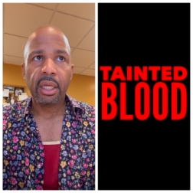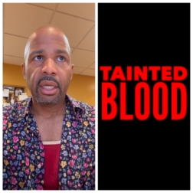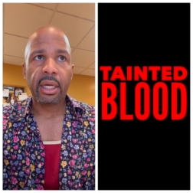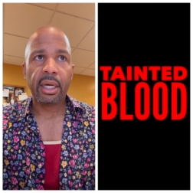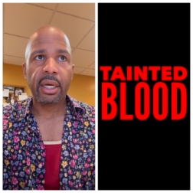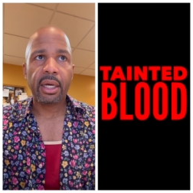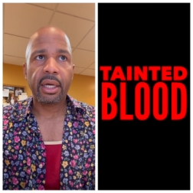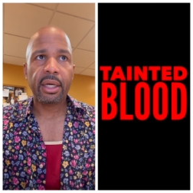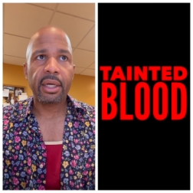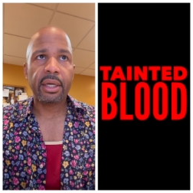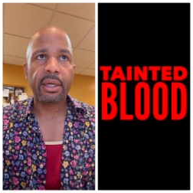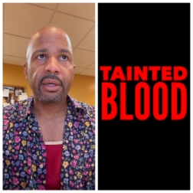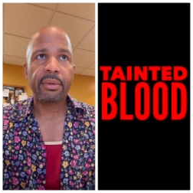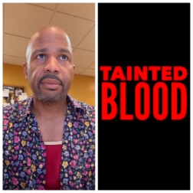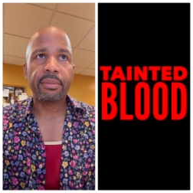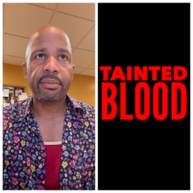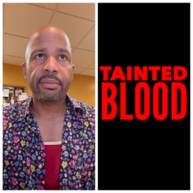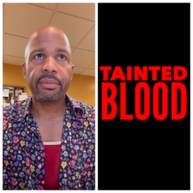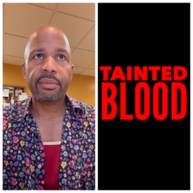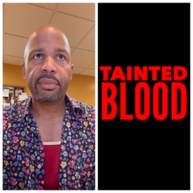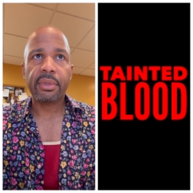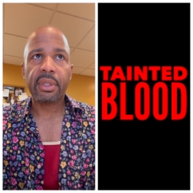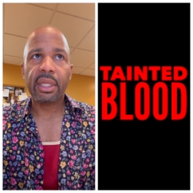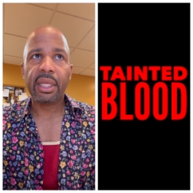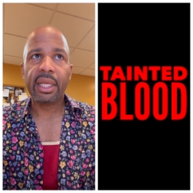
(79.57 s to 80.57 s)

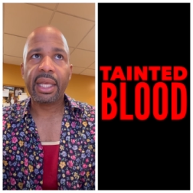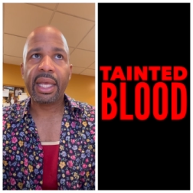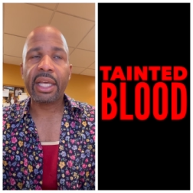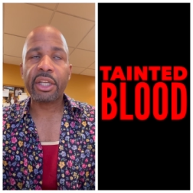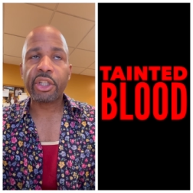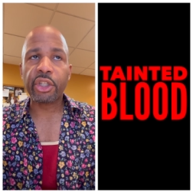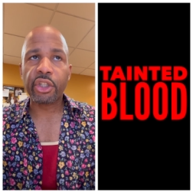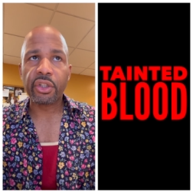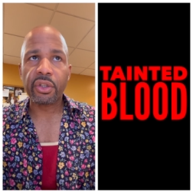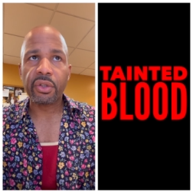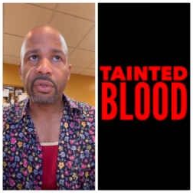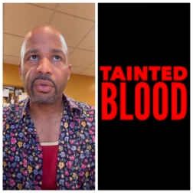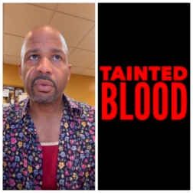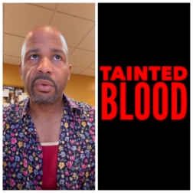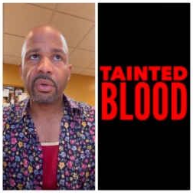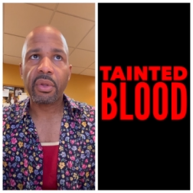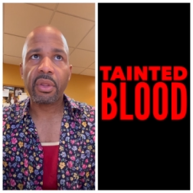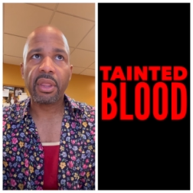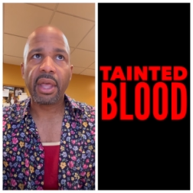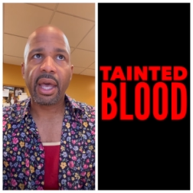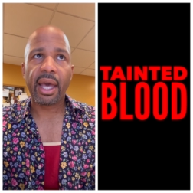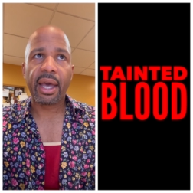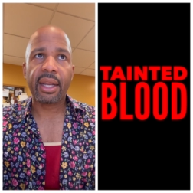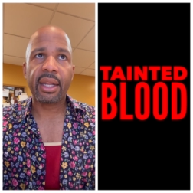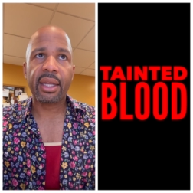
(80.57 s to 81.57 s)
um, issue
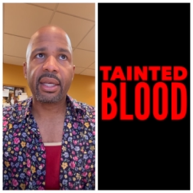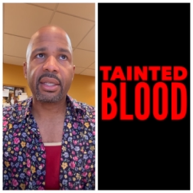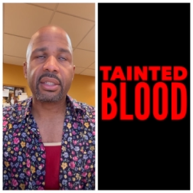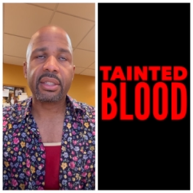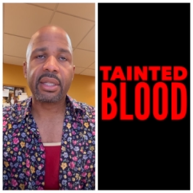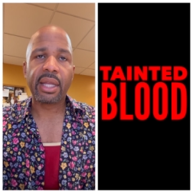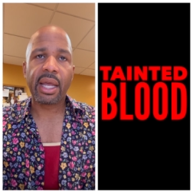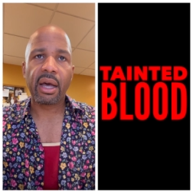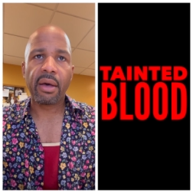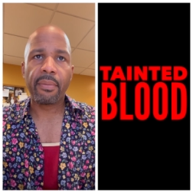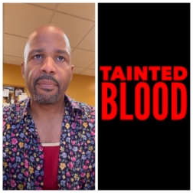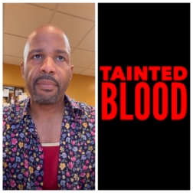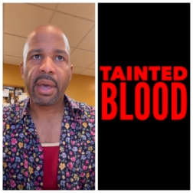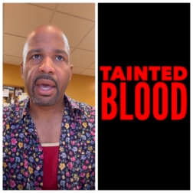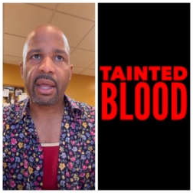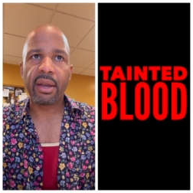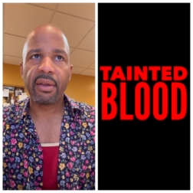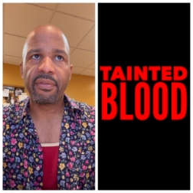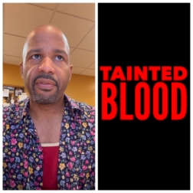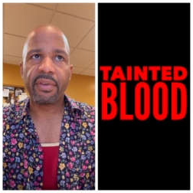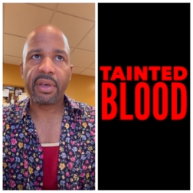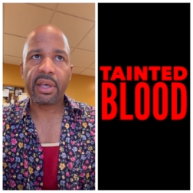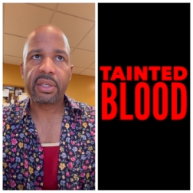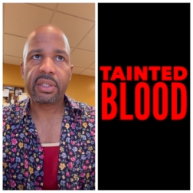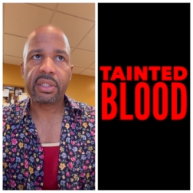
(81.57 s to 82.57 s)
that has now
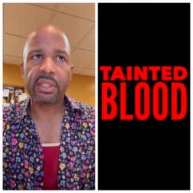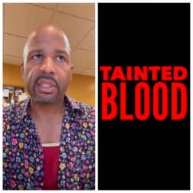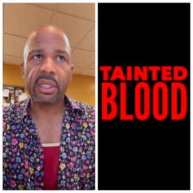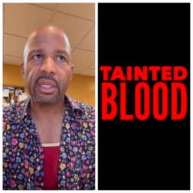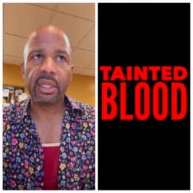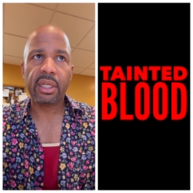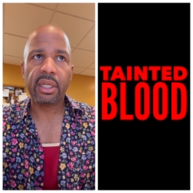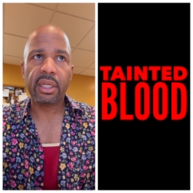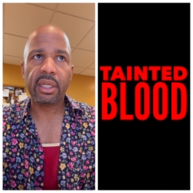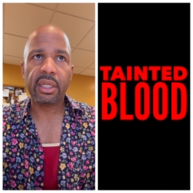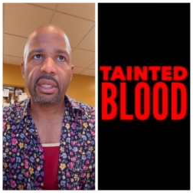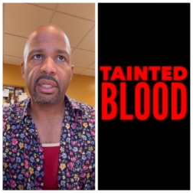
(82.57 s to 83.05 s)
manifested